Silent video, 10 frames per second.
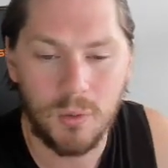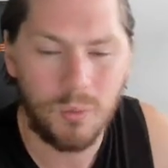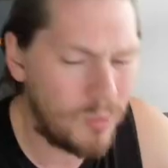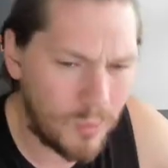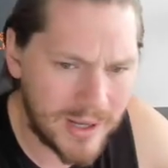
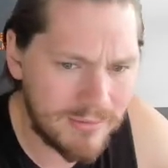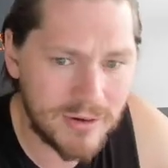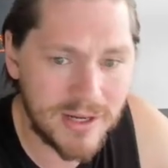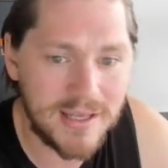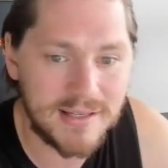
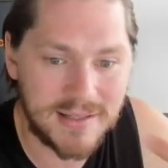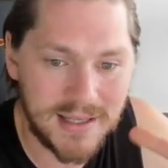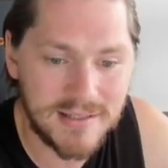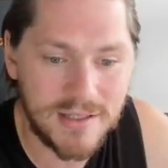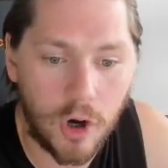Whatever it is,
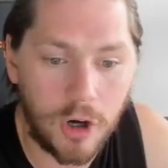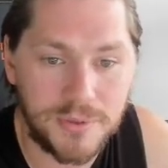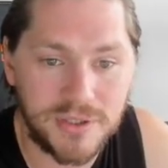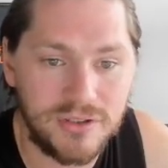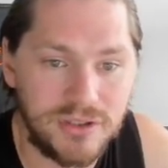these are your
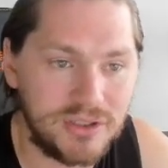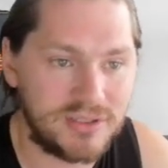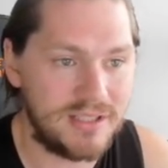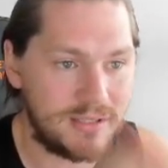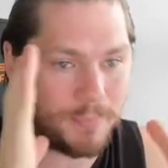options. You
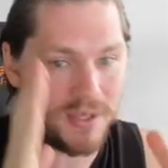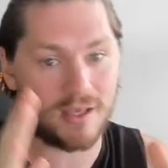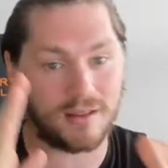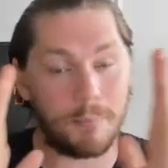just need to pick the